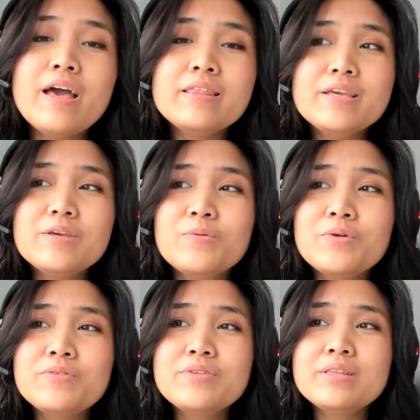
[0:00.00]
I think
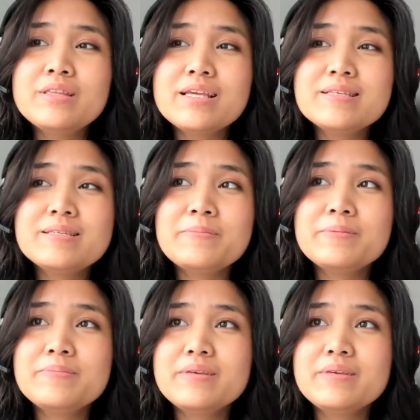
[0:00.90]
one of the things that made